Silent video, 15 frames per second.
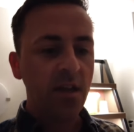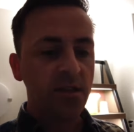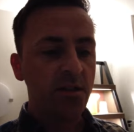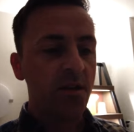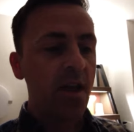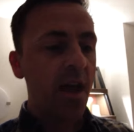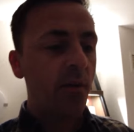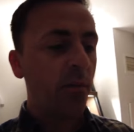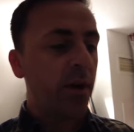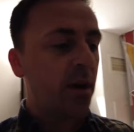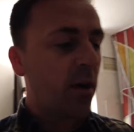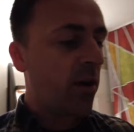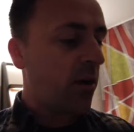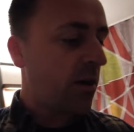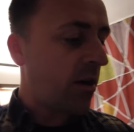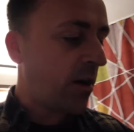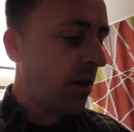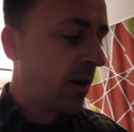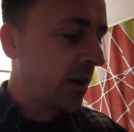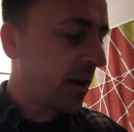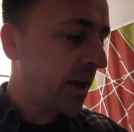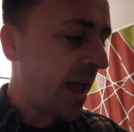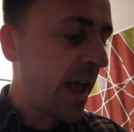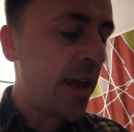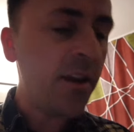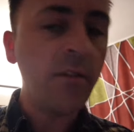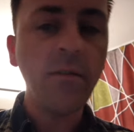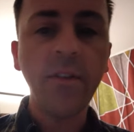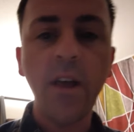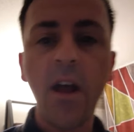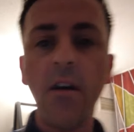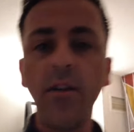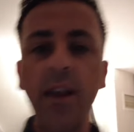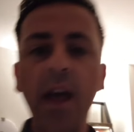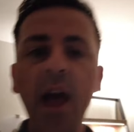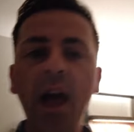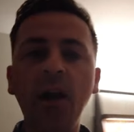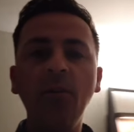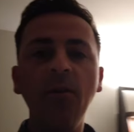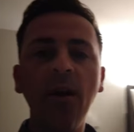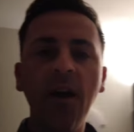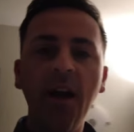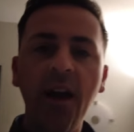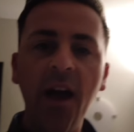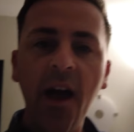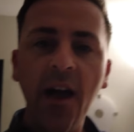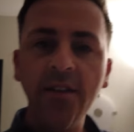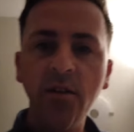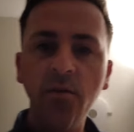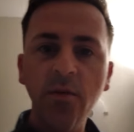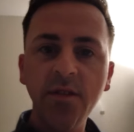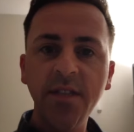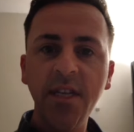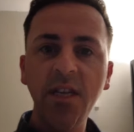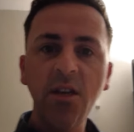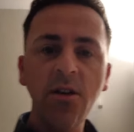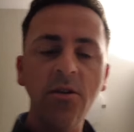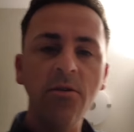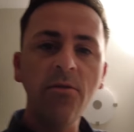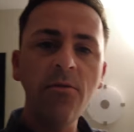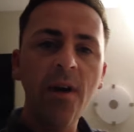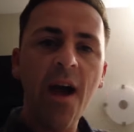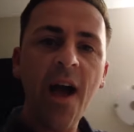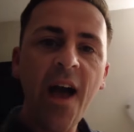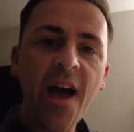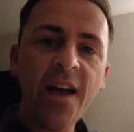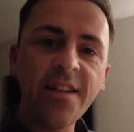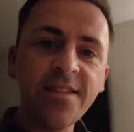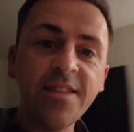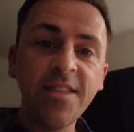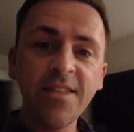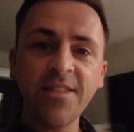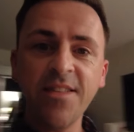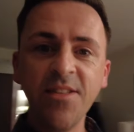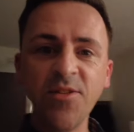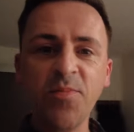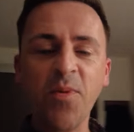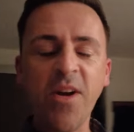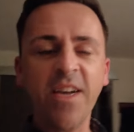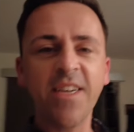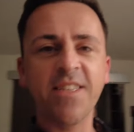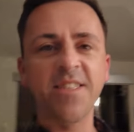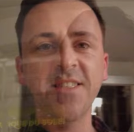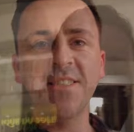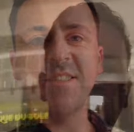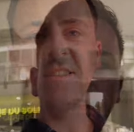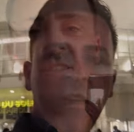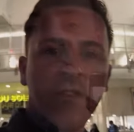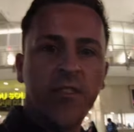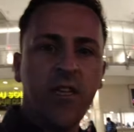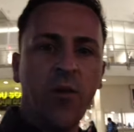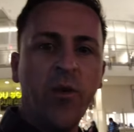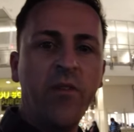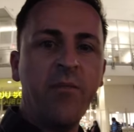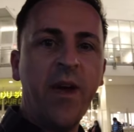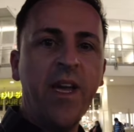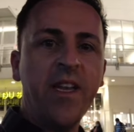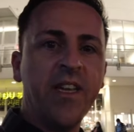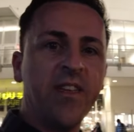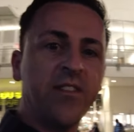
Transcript: So yeah, we are gonna head over there now. So we'll see you at Disney Springs. So we've made it